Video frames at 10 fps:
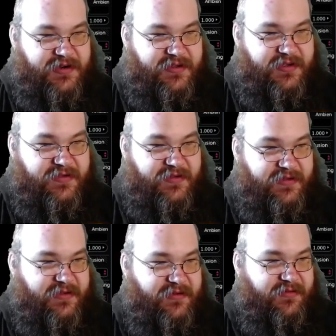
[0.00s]
in this
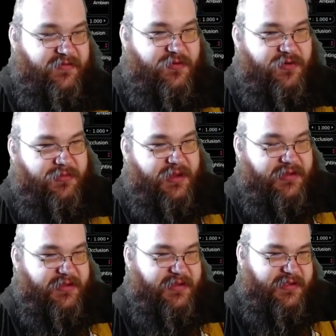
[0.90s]
form,
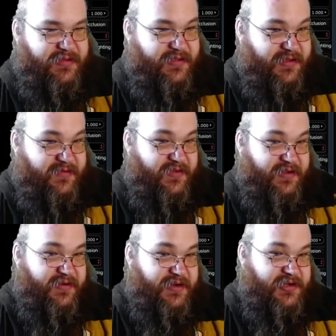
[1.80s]
this
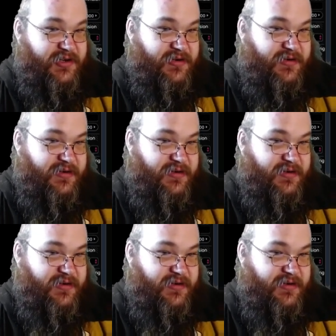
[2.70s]
configuration.